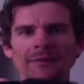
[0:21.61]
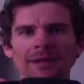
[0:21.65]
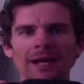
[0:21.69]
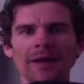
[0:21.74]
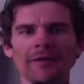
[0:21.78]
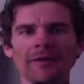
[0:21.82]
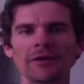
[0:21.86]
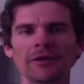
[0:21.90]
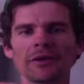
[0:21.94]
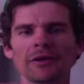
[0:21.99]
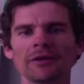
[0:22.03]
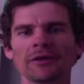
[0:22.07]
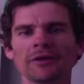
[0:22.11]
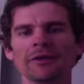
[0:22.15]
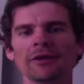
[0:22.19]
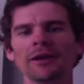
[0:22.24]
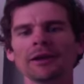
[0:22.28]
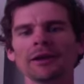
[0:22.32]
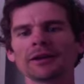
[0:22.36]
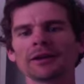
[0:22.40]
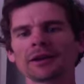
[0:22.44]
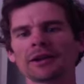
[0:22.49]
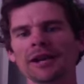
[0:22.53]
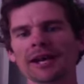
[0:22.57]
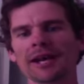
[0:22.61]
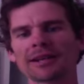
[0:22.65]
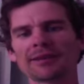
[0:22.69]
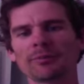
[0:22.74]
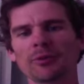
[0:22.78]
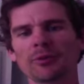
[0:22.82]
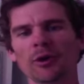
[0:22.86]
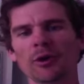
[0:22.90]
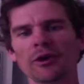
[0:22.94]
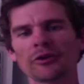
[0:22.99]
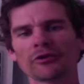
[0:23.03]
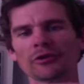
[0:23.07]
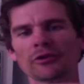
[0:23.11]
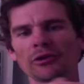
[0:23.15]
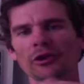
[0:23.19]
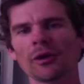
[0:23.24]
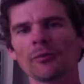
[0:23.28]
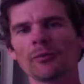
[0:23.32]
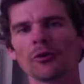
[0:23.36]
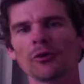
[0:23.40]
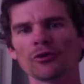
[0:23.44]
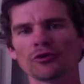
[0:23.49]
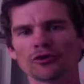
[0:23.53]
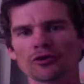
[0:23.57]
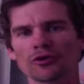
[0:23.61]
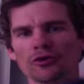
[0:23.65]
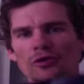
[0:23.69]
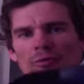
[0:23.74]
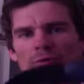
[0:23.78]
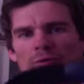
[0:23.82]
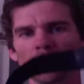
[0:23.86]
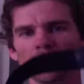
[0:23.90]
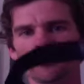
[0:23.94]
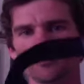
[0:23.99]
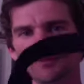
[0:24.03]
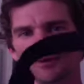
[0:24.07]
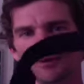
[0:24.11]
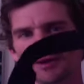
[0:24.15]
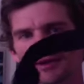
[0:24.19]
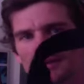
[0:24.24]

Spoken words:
and the connector points are a lot more durable.